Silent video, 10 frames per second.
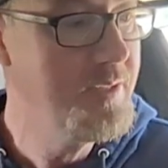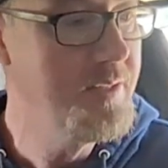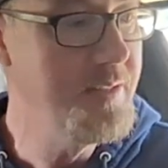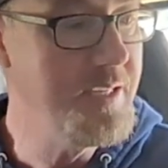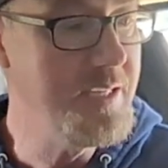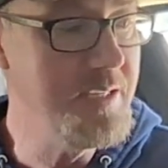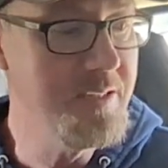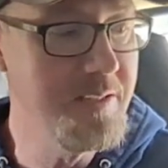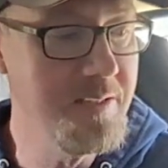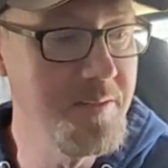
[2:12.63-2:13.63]
The
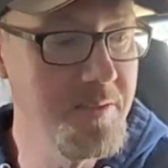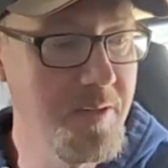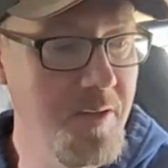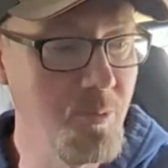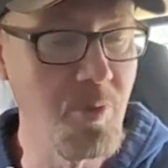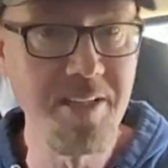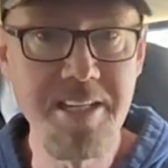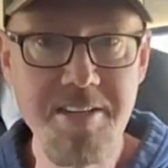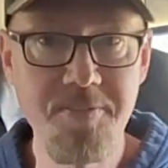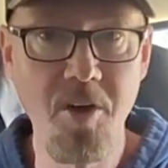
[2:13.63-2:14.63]

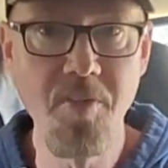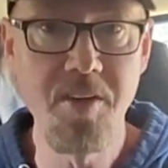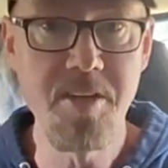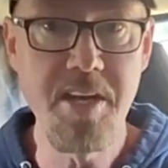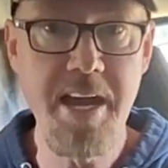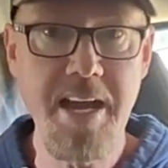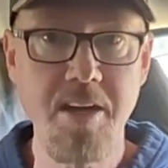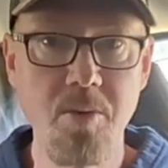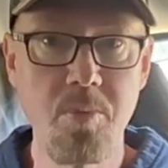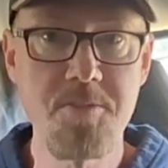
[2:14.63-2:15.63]
relief on the neck
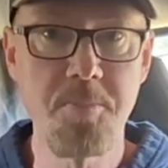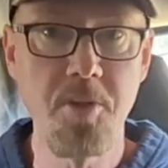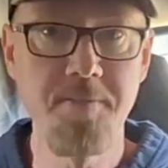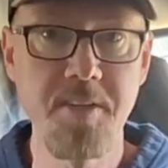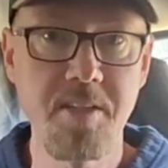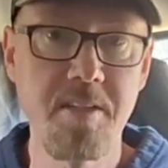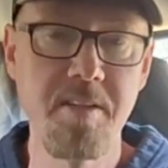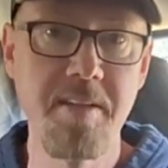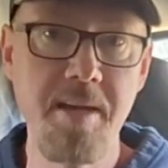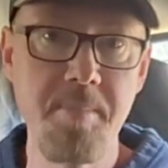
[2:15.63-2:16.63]
was perfect.
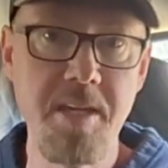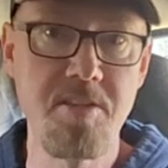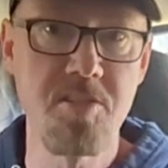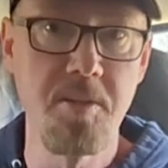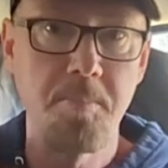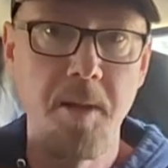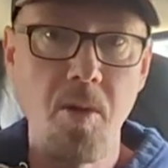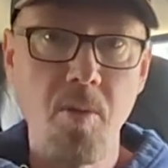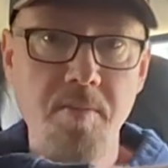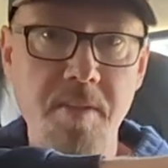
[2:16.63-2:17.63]
That means the
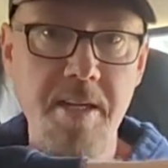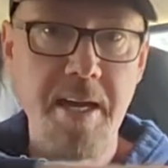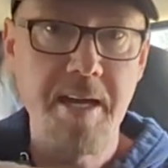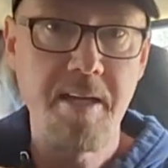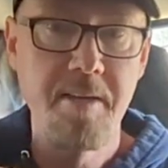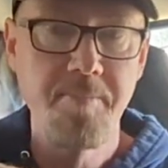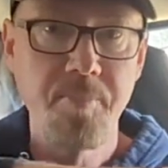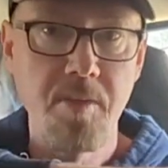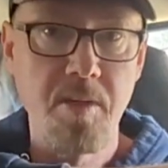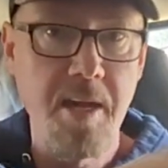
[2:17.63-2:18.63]
bow of the neck,
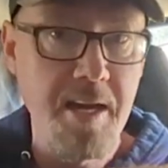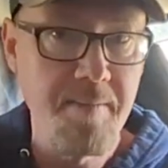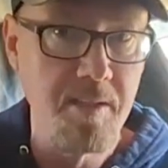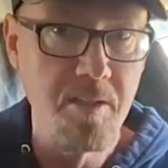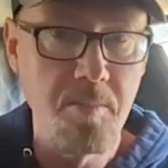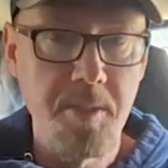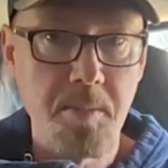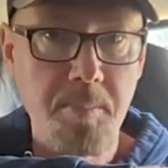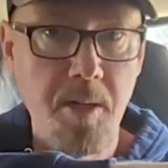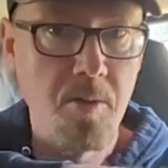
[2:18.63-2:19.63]
you got to have a little bit
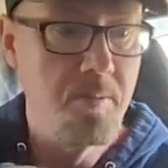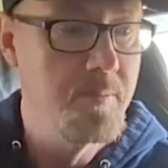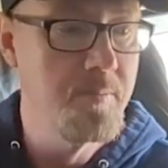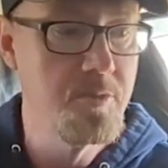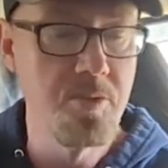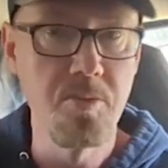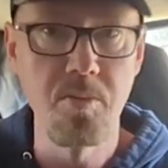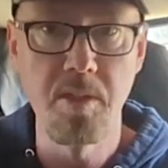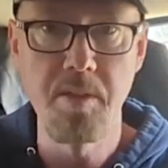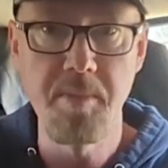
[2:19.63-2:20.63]
of bow to
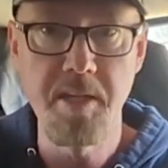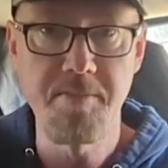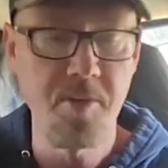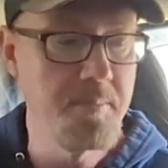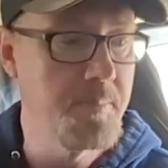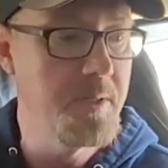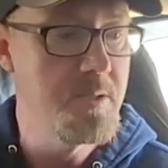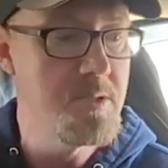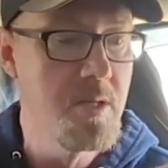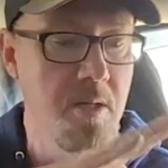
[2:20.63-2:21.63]
eliminate fret buzz.